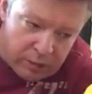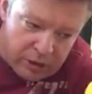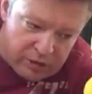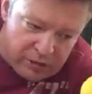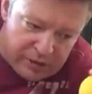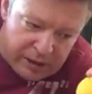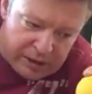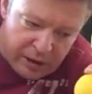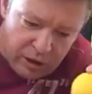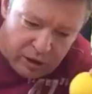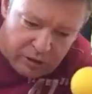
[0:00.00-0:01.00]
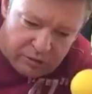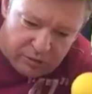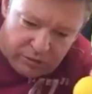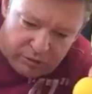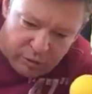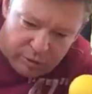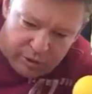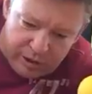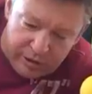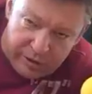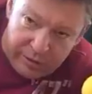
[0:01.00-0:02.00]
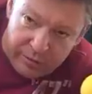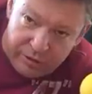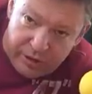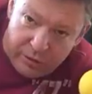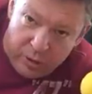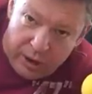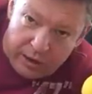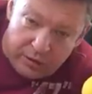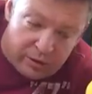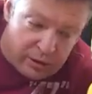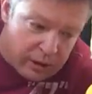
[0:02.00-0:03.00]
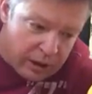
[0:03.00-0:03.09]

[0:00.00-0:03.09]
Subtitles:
These are fairly hard, they're rubbery, they grip the skin well.